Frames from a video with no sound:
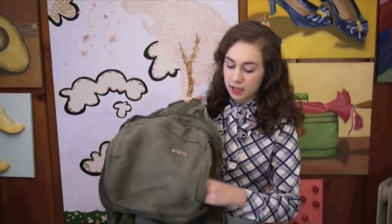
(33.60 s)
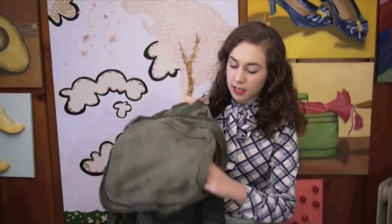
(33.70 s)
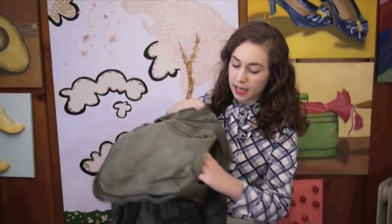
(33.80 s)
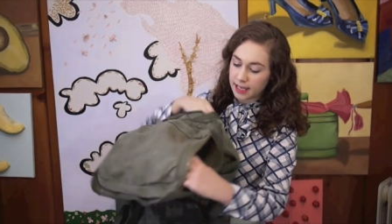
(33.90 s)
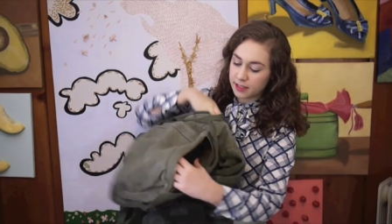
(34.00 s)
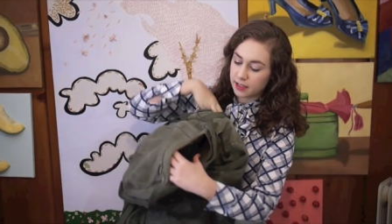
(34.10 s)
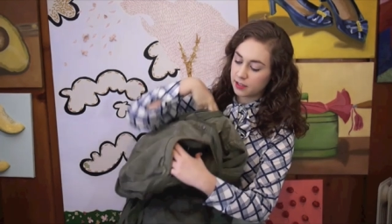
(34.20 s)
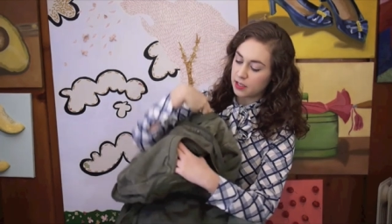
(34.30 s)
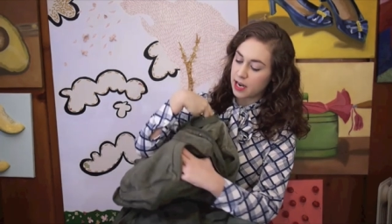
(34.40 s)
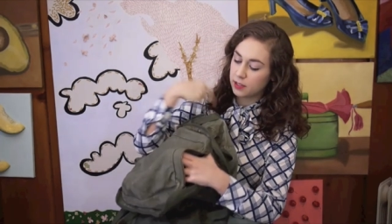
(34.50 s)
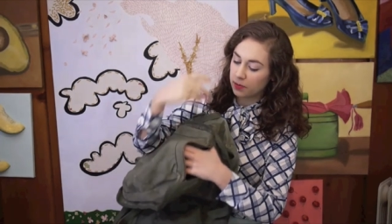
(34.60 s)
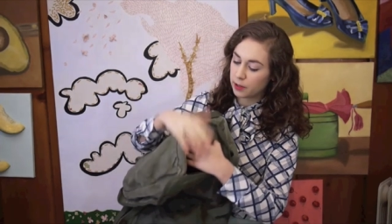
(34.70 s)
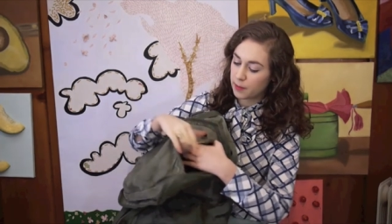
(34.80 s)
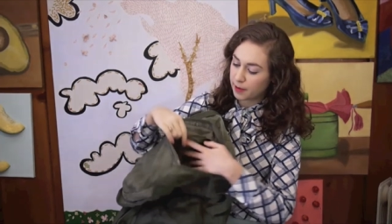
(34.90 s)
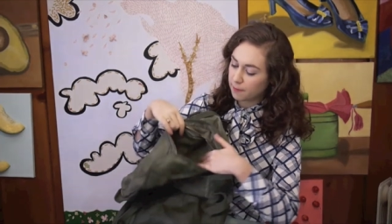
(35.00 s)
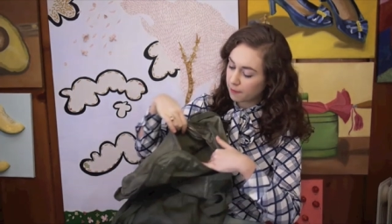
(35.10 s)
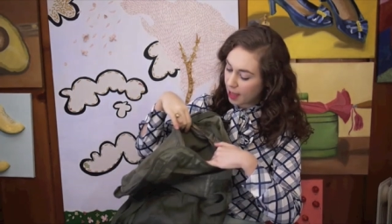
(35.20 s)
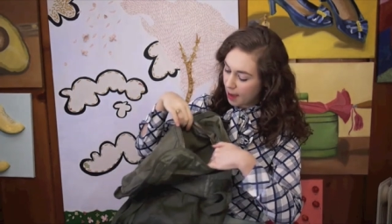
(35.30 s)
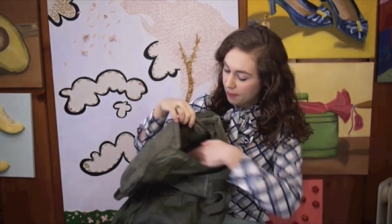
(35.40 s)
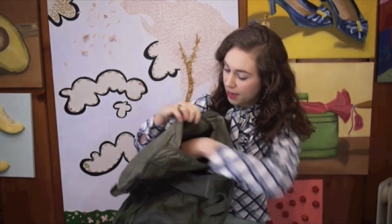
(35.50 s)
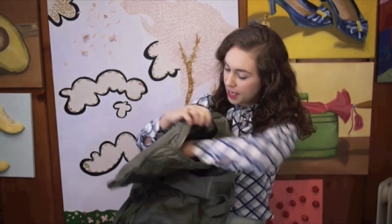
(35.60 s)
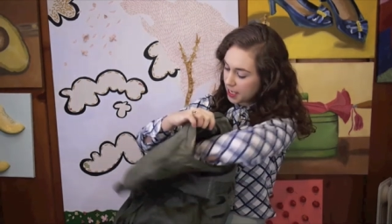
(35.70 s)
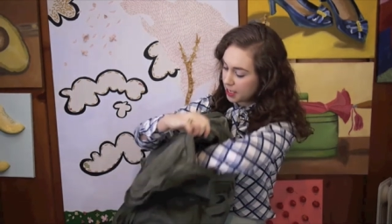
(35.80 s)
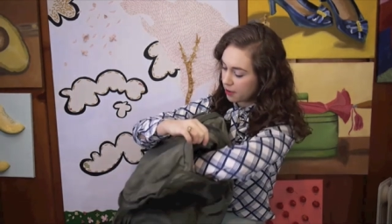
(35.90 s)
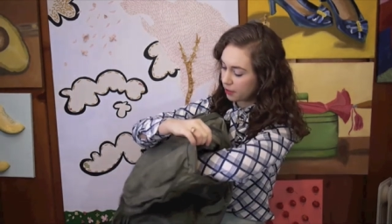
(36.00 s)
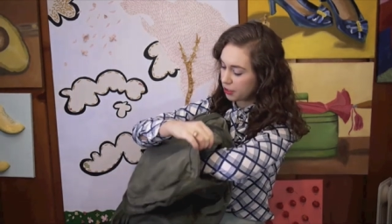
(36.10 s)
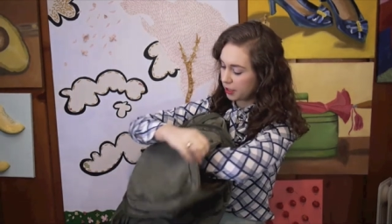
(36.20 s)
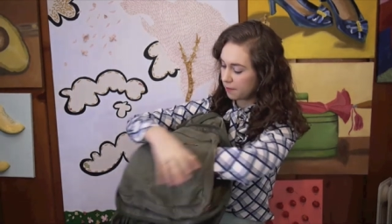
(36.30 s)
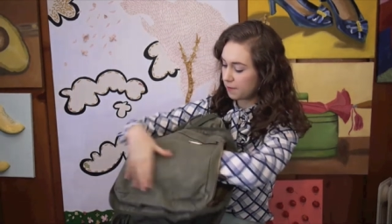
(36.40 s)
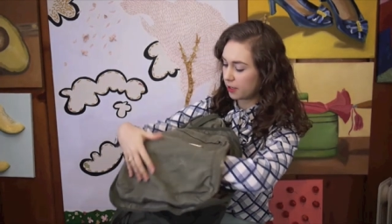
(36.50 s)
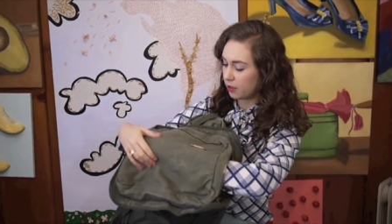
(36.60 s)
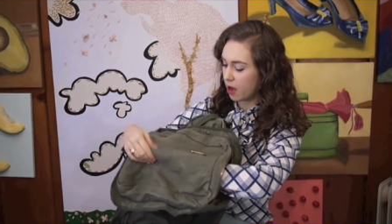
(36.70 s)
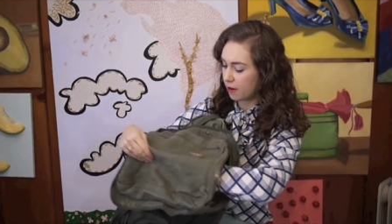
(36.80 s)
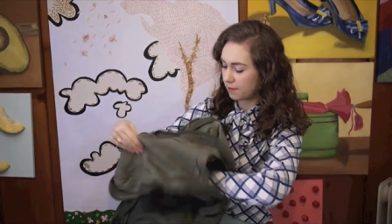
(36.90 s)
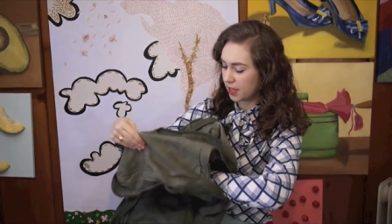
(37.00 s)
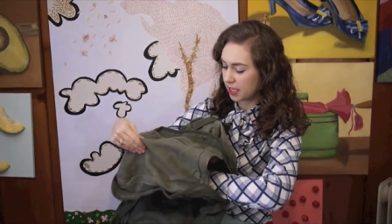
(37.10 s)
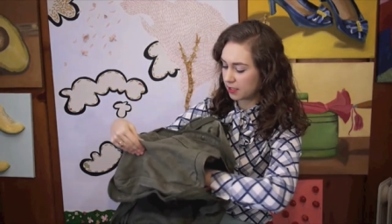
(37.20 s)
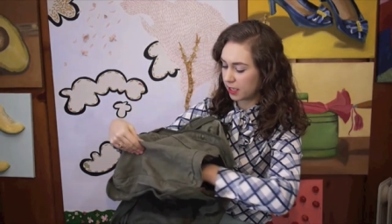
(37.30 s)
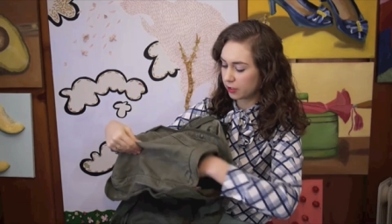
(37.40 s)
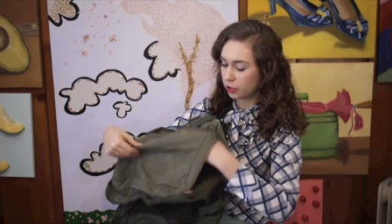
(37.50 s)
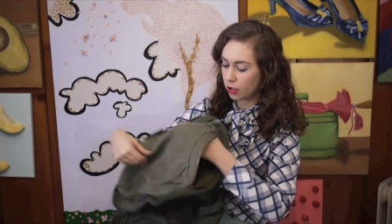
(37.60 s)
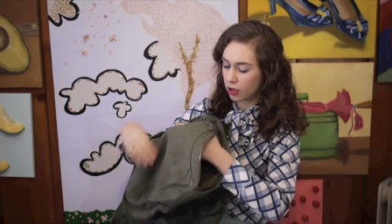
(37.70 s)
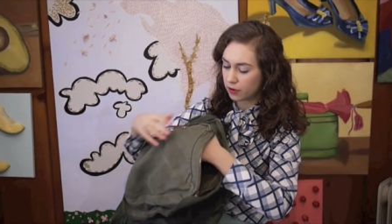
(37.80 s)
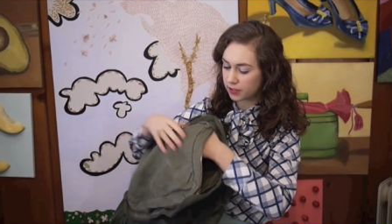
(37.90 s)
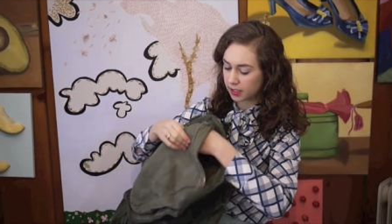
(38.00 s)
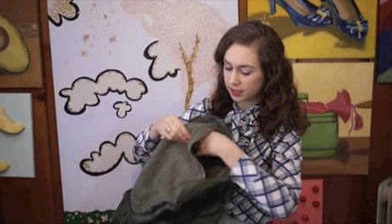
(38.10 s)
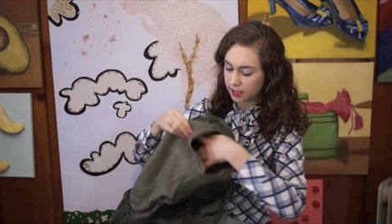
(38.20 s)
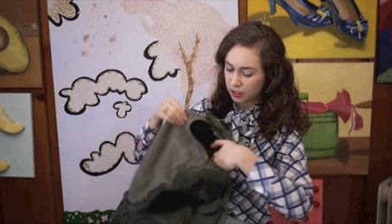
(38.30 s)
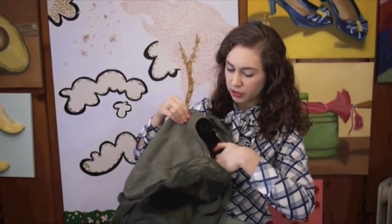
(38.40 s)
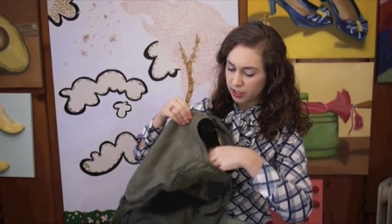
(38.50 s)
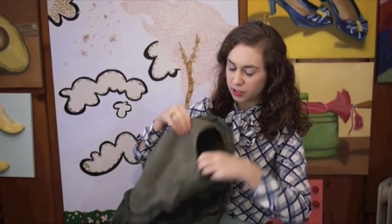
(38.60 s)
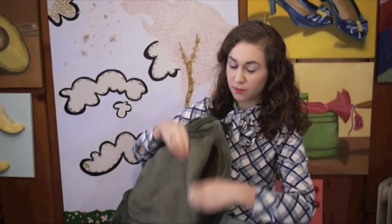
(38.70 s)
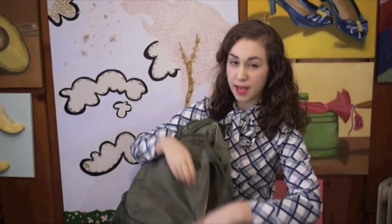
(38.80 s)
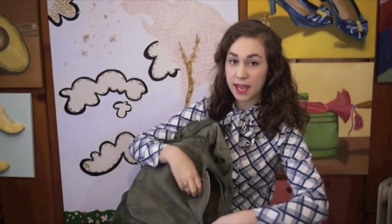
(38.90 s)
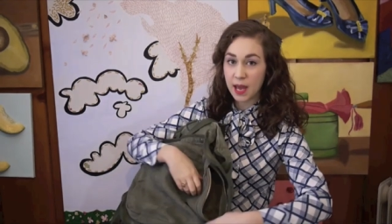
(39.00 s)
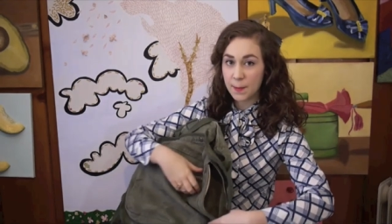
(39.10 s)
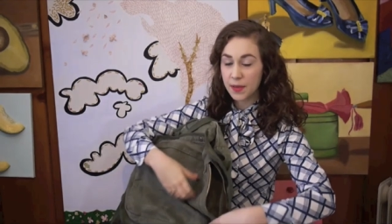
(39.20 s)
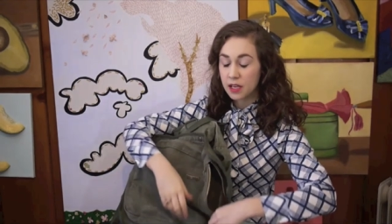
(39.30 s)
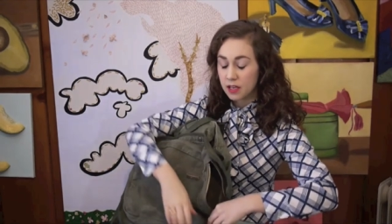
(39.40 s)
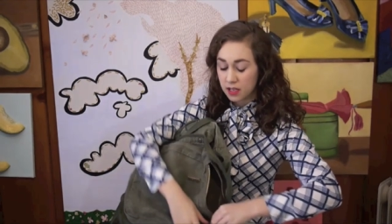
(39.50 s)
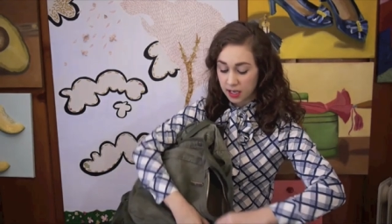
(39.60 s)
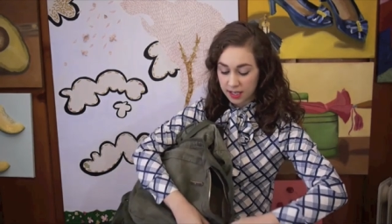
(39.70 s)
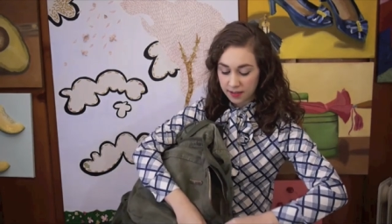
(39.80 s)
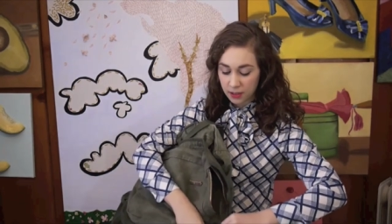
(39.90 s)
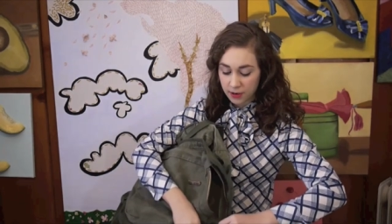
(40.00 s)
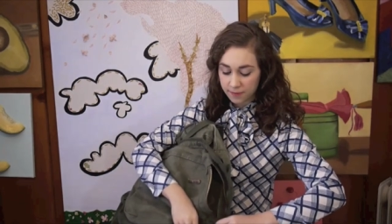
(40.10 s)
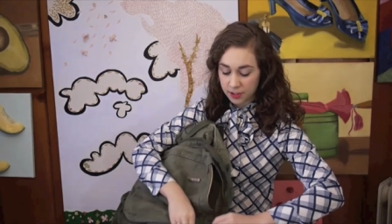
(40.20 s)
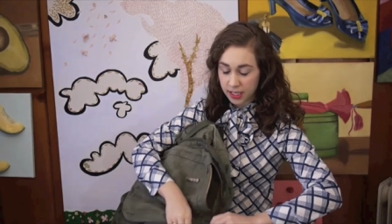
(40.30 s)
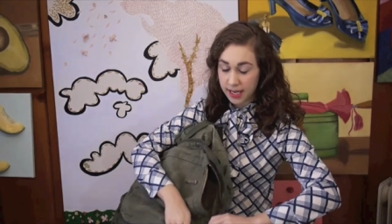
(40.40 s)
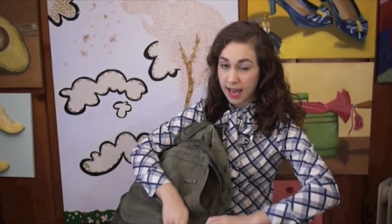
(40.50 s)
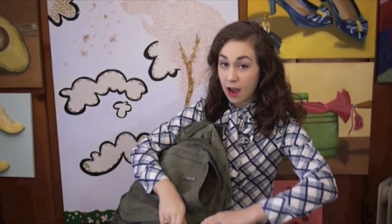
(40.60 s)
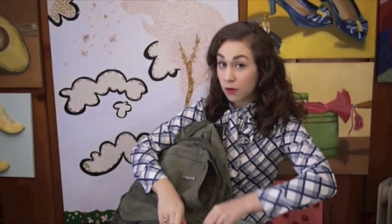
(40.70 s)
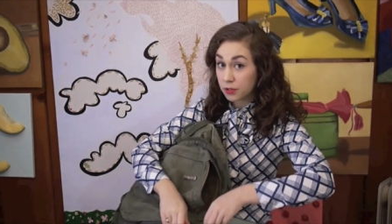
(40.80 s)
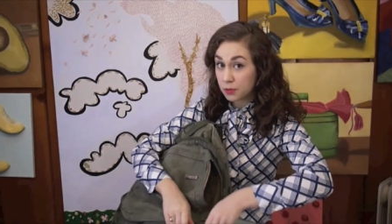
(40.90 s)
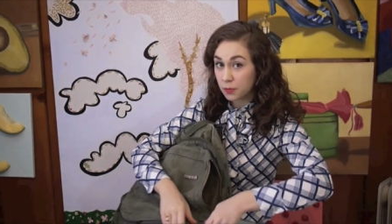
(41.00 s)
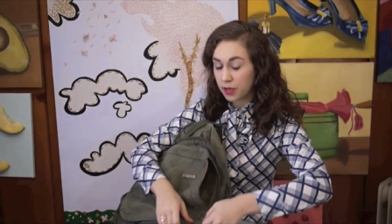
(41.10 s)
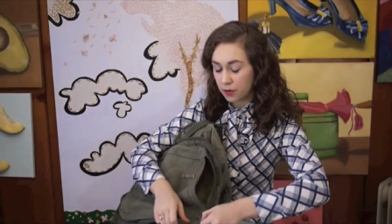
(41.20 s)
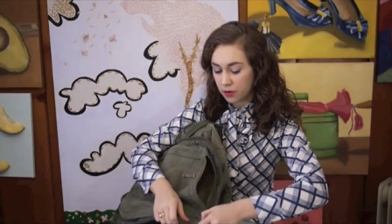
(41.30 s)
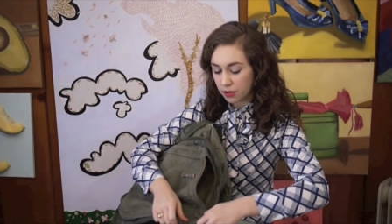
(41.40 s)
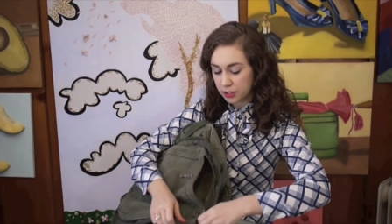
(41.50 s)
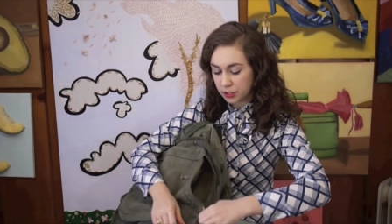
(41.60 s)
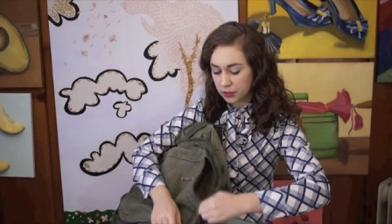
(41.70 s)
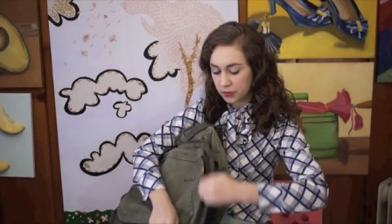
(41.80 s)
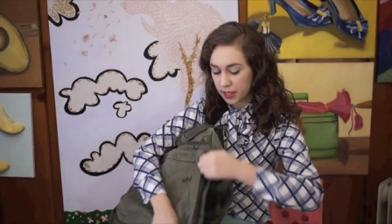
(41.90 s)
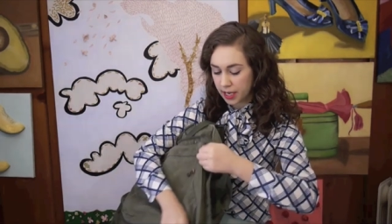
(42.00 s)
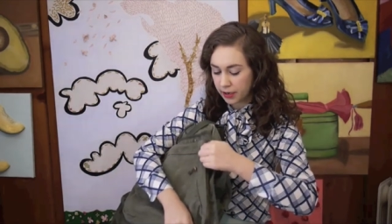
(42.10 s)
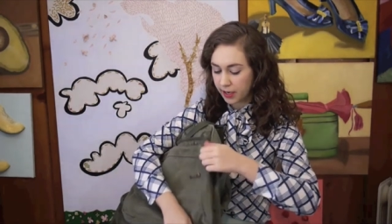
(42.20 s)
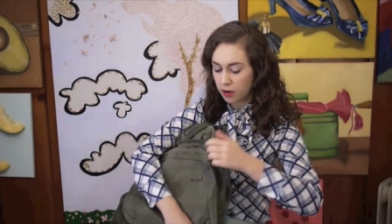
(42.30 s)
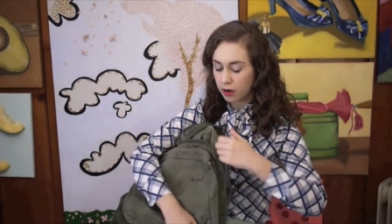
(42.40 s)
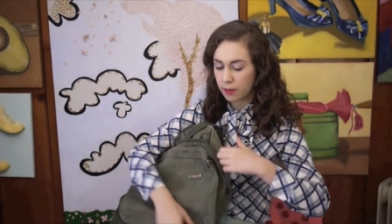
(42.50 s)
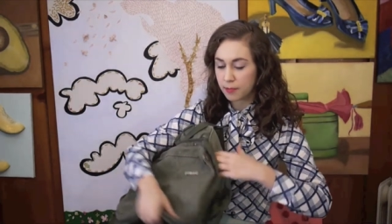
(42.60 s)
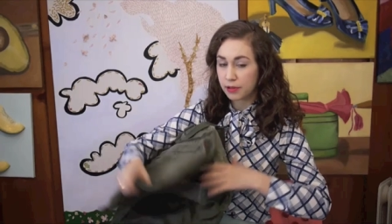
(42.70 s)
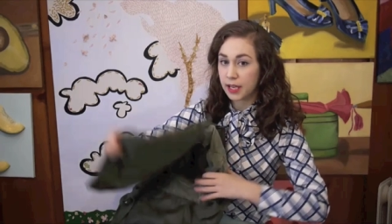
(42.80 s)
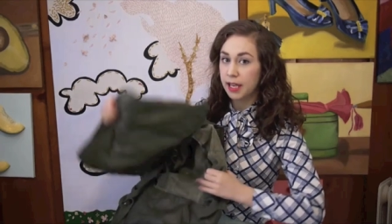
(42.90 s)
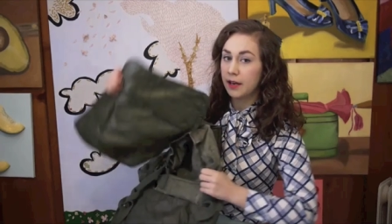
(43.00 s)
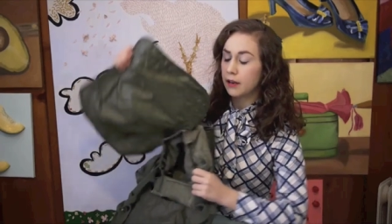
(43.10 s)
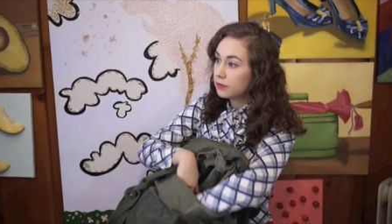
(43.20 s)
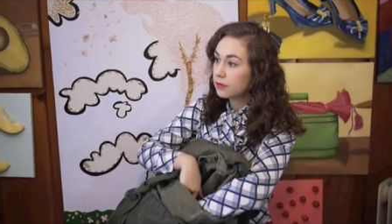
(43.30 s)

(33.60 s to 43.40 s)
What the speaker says: It has this nice really big flap right here which you can fit a lot of things in, clothes, accessories, your makeup, anything you have to take out in order to carry it on the plane.